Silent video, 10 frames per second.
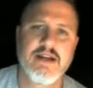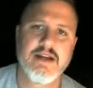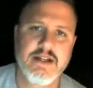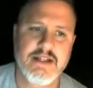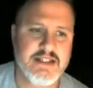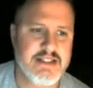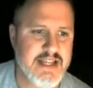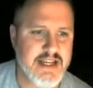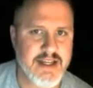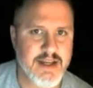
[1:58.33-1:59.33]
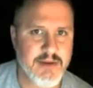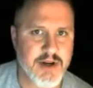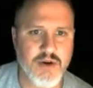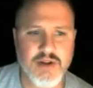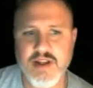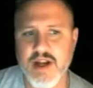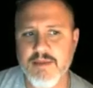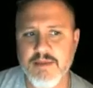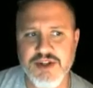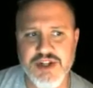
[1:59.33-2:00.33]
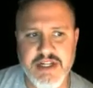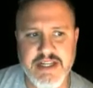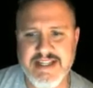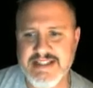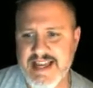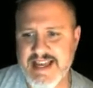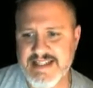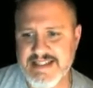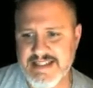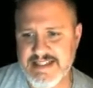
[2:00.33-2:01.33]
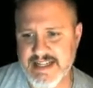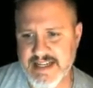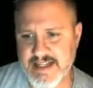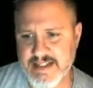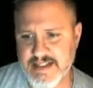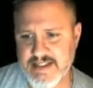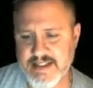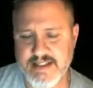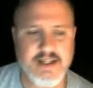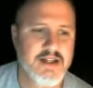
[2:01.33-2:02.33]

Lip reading: Second number going in the number machine is a 6.